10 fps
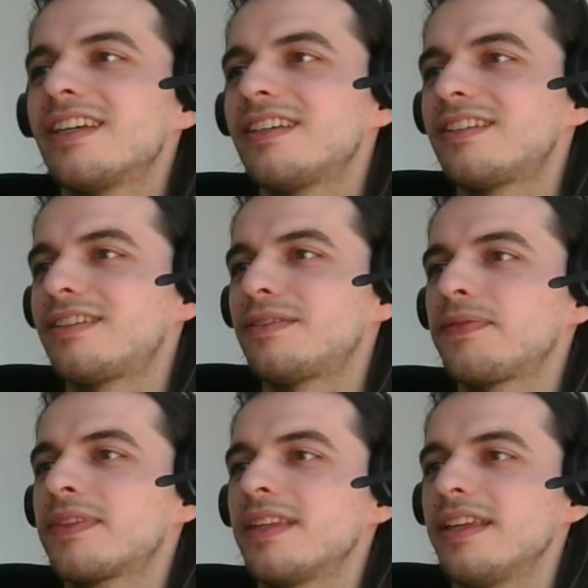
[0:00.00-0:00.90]

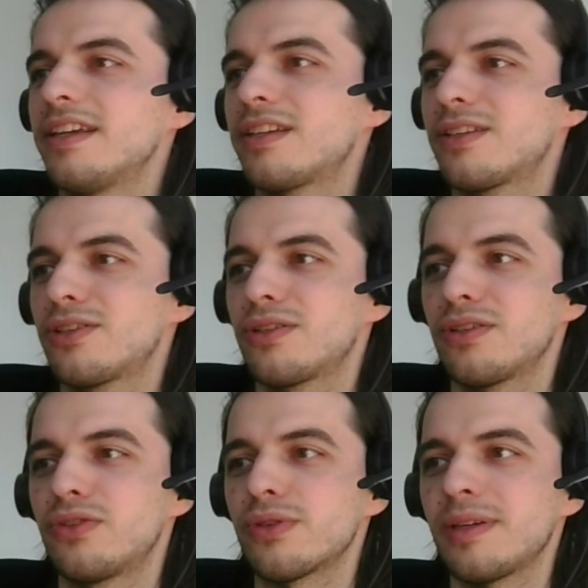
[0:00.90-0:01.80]
It
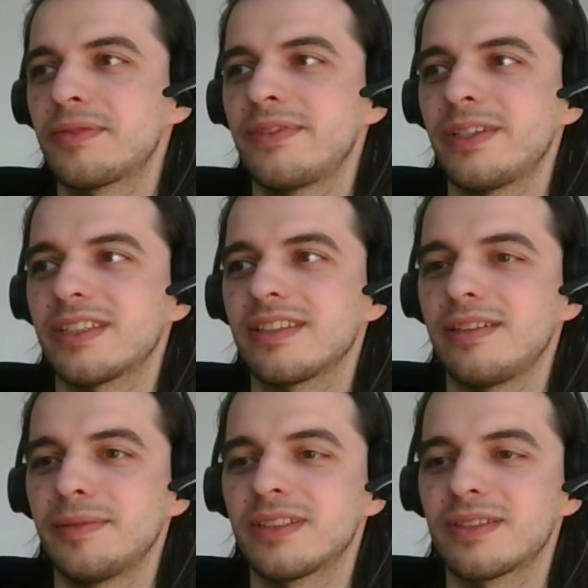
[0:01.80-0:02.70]
drops various
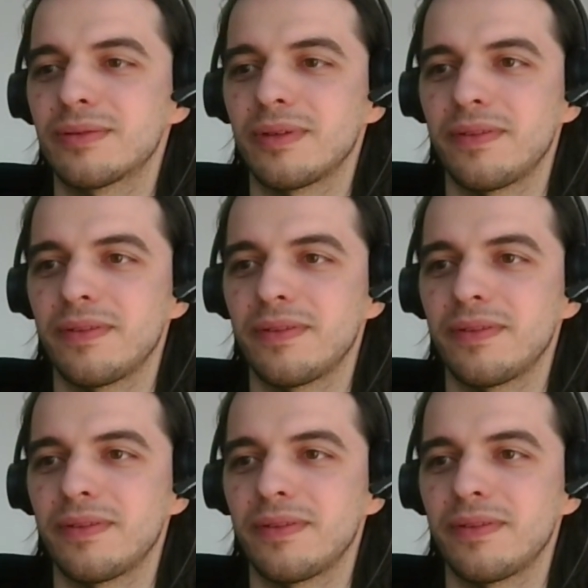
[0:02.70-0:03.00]
elements